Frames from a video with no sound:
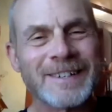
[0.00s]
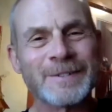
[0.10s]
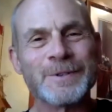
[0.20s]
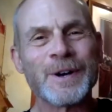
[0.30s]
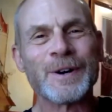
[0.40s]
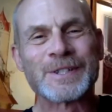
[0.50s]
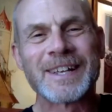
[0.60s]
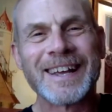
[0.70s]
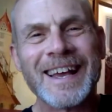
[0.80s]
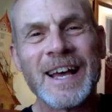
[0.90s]
Who knows?
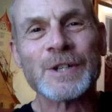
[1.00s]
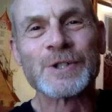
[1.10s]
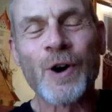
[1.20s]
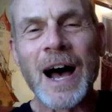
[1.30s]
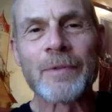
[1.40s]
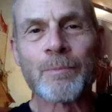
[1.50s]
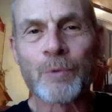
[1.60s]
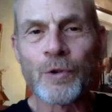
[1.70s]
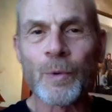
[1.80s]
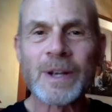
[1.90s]
So
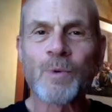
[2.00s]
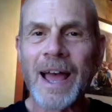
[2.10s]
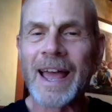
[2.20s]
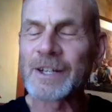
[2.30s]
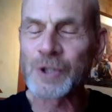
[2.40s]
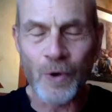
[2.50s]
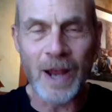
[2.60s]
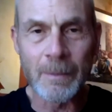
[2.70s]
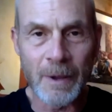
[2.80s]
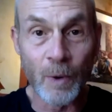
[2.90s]
the reason why I asked
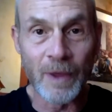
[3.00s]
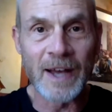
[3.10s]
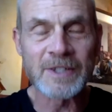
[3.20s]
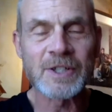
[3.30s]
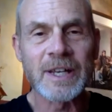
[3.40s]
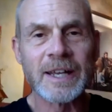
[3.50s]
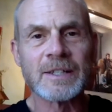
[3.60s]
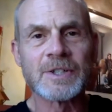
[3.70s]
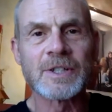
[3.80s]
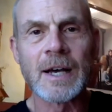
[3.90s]
Gregg to be with us
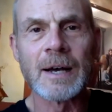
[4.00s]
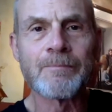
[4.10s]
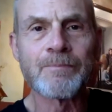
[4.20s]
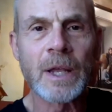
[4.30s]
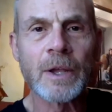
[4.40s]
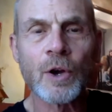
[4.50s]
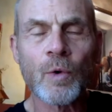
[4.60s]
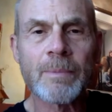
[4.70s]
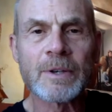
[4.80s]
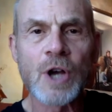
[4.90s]
is,
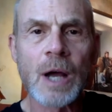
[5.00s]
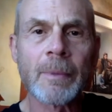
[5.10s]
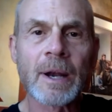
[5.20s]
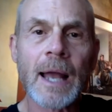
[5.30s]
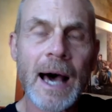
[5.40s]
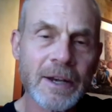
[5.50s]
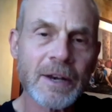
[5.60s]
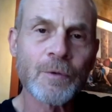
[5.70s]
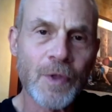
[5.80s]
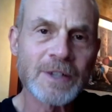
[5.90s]
we've been talking about a lot of
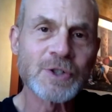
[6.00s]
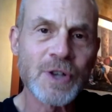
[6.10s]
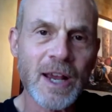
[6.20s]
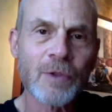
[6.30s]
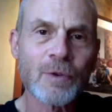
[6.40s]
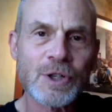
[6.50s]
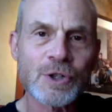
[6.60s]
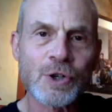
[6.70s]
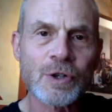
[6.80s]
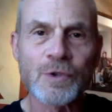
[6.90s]
different things together as a
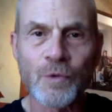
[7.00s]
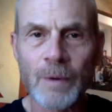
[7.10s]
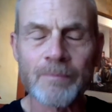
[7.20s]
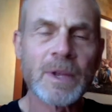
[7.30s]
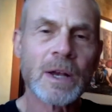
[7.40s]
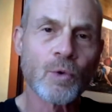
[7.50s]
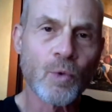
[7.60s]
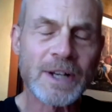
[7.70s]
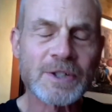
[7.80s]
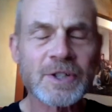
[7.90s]
church, from
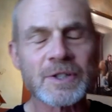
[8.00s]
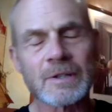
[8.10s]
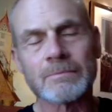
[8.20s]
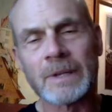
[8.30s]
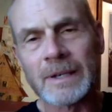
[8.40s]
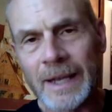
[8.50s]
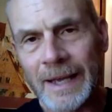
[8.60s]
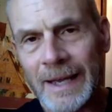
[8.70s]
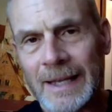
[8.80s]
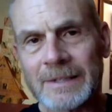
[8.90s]
racism
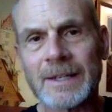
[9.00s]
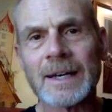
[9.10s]
and